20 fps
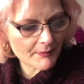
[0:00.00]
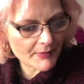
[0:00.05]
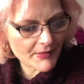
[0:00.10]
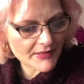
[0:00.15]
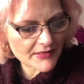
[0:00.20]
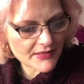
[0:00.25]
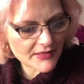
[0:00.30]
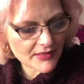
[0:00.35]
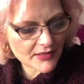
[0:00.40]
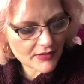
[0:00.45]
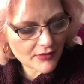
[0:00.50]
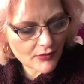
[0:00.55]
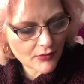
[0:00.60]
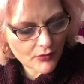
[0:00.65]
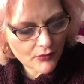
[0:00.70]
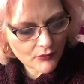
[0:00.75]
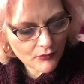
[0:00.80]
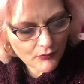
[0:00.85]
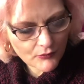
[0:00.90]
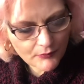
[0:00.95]
Betty
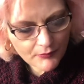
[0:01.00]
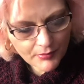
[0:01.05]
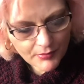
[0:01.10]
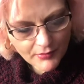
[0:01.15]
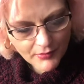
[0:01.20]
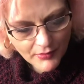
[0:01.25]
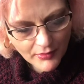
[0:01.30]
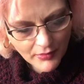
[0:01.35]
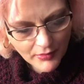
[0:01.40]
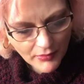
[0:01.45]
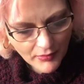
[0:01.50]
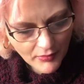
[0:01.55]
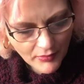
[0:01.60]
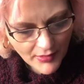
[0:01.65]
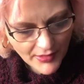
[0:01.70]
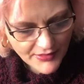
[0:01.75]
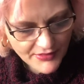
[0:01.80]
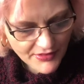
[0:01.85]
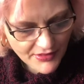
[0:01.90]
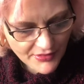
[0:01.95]
Corp
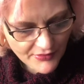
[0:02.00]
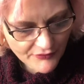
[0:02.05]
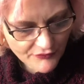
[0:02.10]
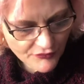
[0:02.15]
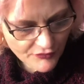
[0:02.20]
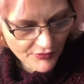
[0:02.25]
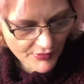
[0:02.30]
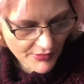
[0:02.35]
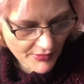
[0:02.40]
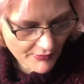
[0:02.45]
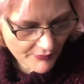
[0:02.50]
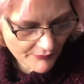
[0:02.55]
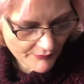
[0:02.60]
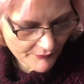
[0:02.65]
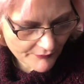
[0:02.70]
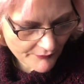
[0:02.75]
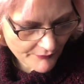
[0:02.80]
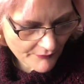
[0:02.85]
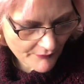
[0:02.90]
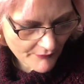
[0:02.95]
eyeshadow trio.
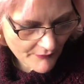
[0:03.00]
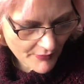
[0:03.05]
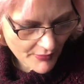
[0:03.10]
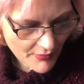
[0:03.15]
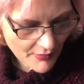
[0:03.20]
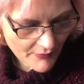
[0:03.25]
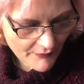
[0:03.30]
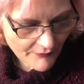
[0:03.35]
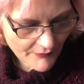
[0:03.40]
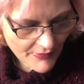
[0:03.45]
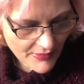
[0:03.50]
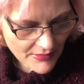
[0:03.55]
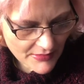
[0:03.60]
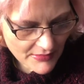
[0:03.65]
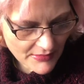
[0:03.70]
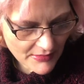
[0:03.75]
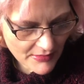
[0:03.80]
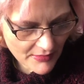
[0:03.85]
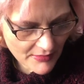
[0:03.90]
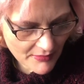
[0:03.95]

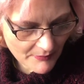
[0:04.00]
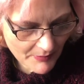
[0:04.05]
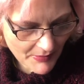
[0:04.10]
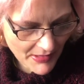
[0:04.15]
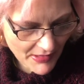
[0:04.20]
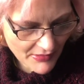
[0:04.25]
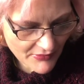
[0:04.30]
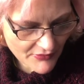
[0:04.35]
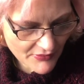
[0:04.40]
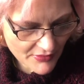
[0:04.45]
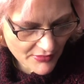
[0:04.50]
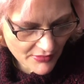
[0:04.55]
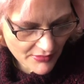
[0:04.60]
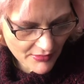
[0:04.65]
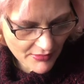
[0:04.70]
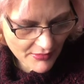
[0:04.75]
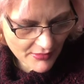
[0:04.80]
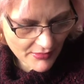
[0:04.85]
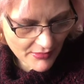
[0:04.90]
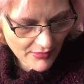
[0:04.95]
Firstly, the
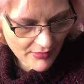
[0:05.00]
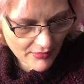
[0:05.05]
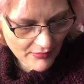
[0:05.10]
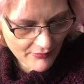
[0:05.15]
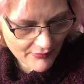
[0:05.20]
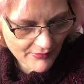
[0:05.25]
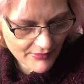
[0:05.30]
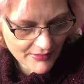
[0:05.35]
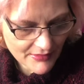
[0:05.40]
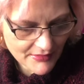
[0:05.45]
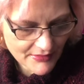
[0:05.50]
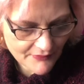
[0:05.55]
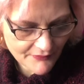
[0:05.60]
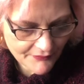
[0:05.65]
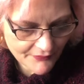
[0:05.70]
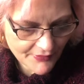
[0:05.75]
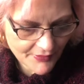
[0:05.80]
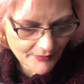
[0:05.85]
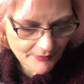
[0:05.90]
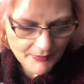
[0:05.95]
packaging is the
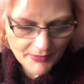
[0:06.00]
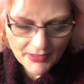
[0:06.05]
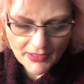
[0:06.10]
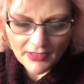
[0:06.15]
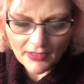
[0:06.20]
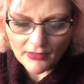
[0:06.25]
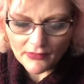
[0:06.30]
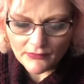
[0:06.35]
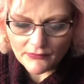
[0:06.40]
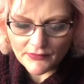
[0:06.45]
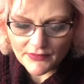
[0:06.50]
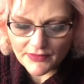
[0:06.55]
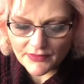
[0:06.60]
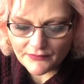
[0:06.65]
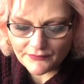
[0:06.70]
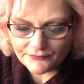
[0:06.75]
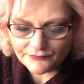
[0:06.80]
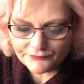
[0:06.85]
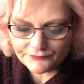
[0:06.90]
Three Amigos.